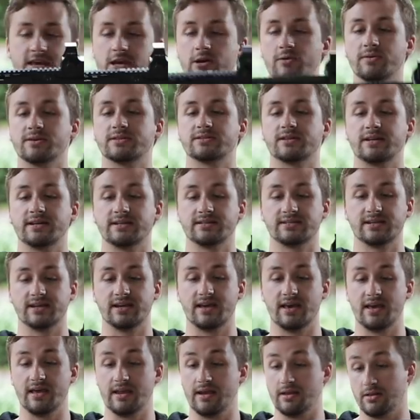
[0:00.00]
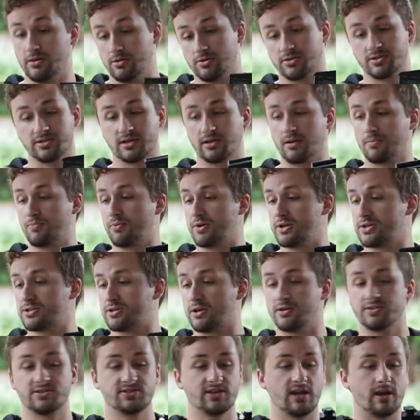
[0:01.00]
He always liked it, and it looks like a pretty
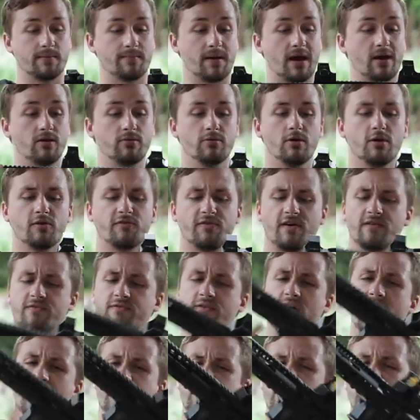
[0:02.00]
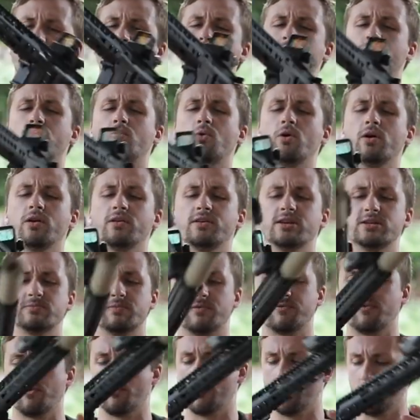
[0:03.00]
solid setup. I don't know if I've, I think I've owned one of these
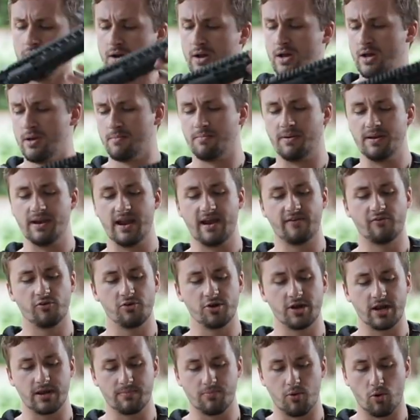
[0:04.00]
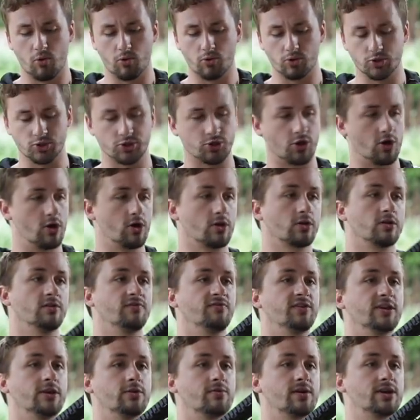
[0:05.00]
before, but never in a Polar Star
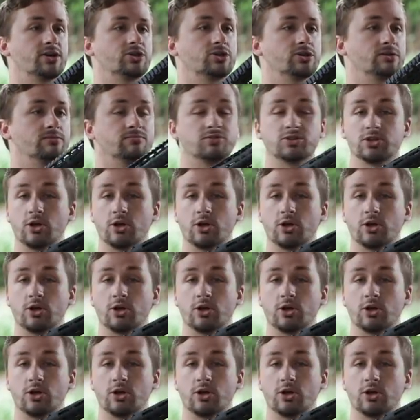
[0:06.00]
configuration.